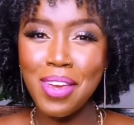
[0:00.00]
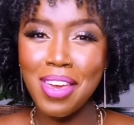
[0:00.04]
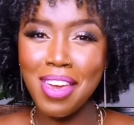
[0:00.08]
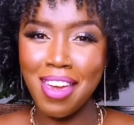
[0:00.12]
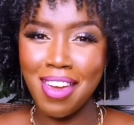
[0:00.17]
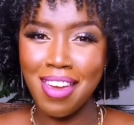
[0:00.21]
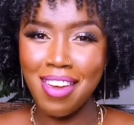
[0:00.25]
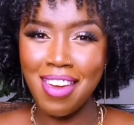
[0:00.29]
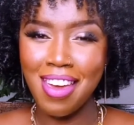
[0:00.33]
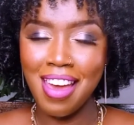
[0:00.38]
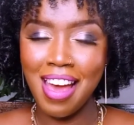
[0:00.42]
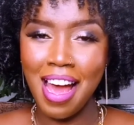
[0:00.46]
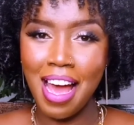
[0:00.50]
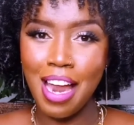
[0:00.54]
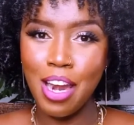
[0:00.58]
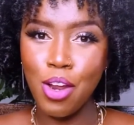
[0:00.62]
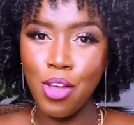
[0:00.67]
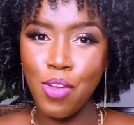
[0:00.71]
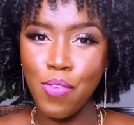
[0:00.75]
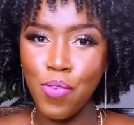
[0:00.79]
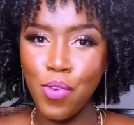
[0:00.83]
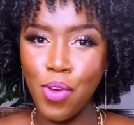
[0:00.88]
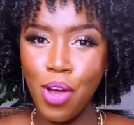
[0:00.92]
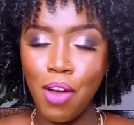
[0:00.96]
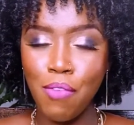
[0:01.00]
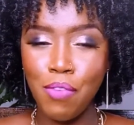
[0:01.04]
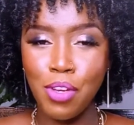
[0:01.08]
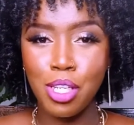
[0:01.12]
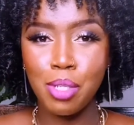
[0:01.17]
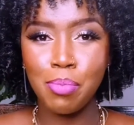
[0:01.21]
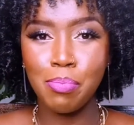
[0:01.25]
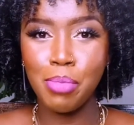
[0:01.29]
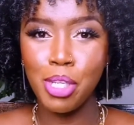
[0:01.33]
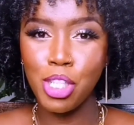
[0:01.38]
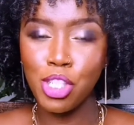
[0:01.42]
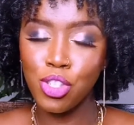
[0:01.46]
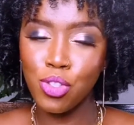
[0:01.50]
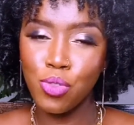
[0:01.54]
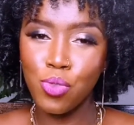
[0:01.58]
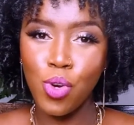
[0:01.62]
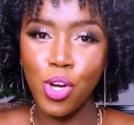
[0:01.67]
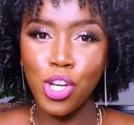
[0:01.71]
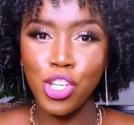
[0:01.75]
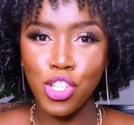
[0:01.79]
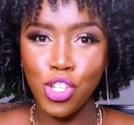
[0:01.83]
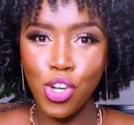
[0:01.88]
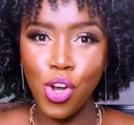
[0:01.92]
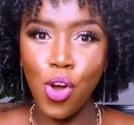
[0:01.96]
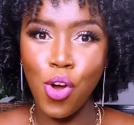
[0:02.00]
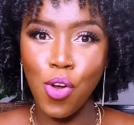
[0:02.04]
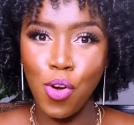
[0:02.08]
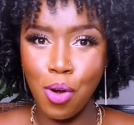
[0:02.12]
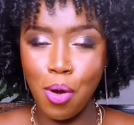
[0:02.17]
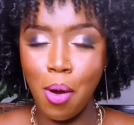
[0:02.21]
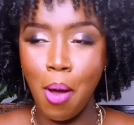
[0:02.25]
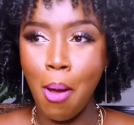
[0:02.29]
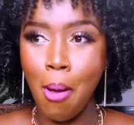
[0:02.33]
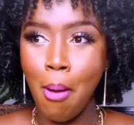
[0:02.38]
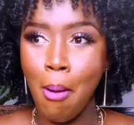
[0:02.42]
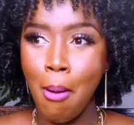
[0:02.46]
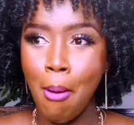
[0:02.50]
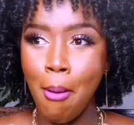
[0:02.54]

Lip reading: Okay, and if you haven't binge watched on